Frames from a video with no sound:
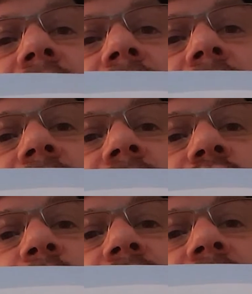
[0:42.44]
Okay, this
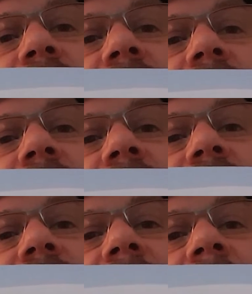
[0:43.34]
one right here
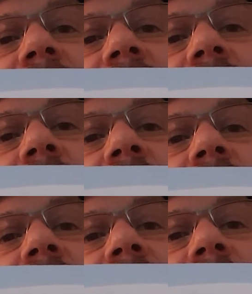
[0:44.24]
is an
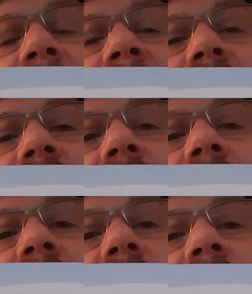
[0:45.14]

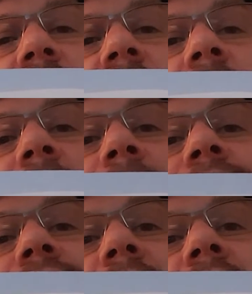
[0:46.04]
analog clock.
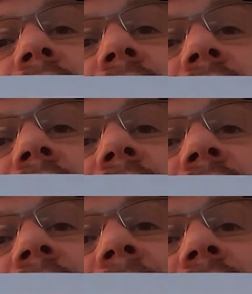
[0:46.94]
And
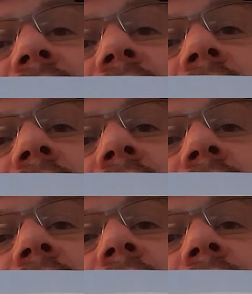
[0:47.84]
an analog
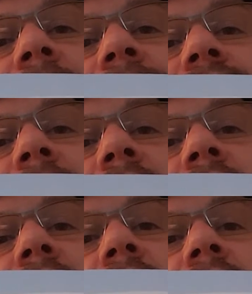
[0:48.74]
clock
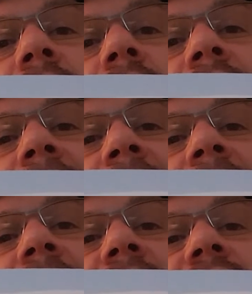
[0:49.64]

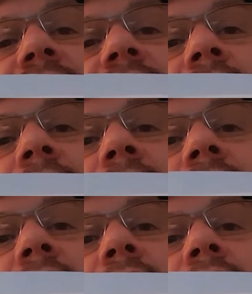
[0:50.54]
has
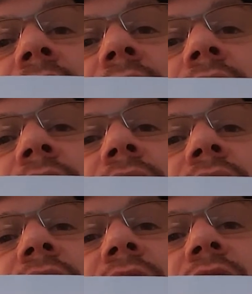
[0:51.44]

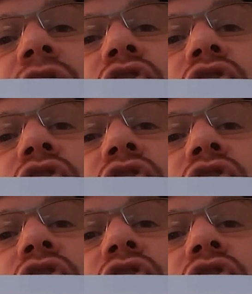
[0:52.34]
the